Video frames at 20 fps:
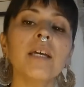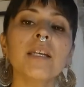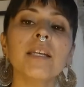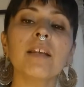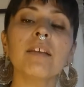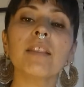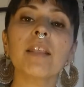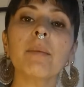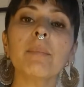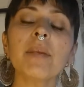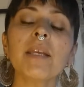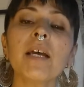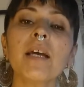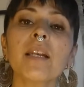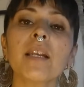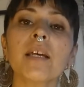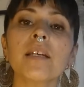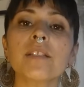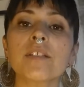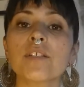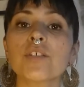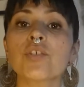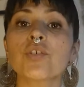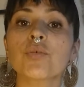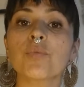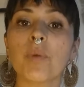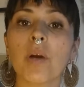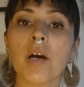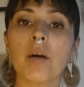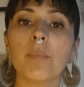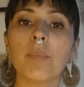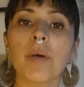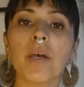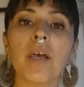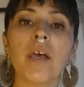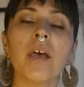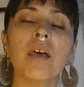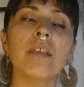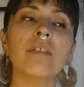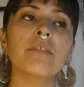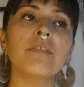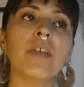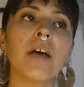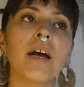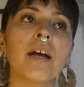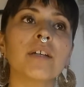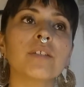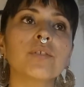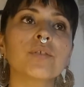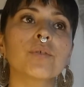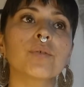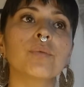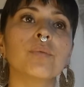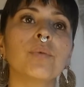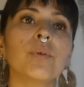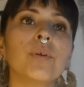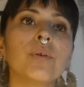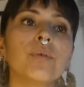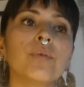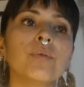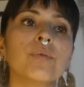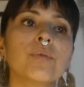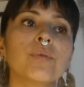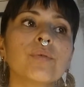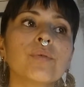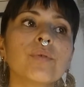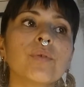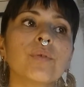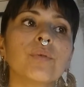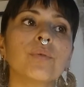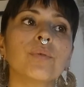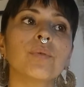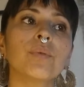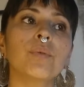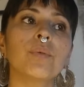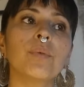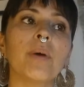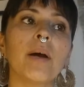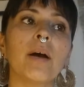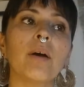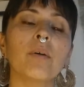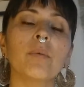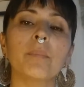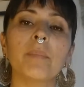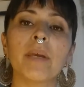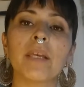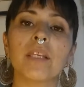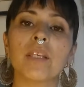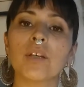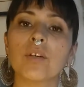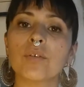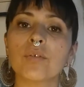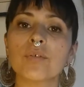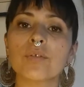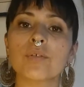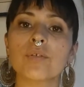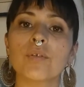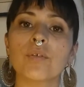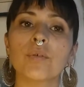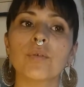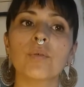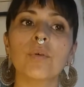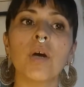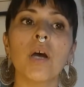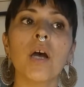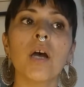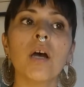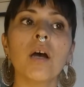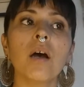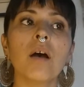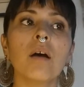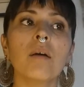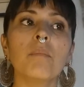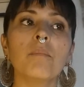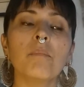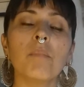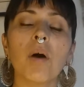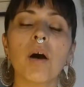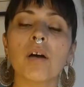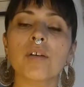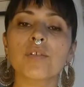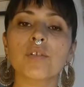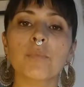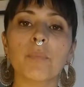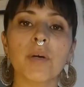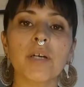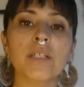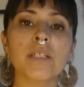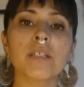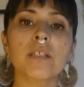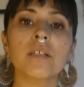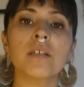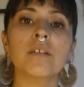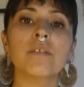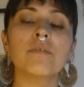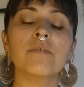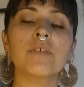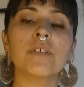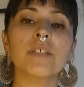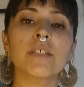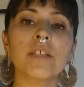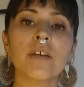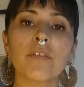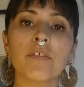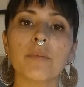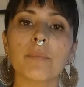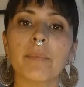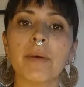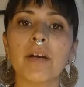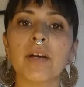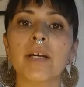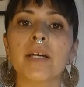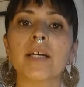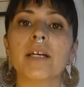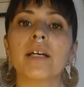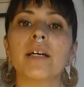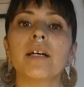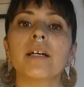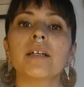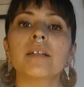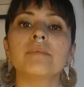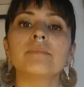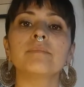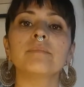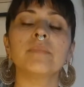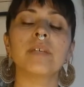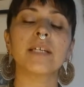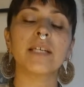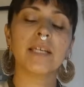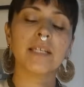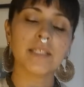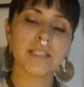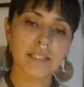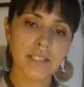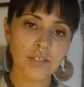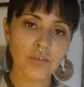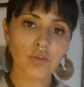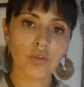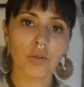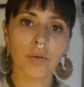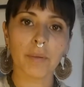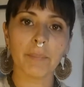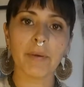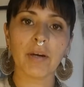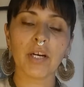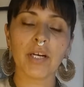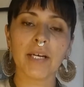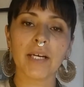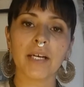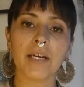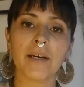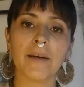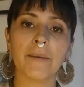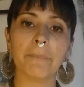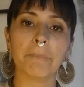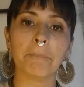Now, Damiana is a shrub that grows throughout Mexico, so also parts of South America, again, Central America,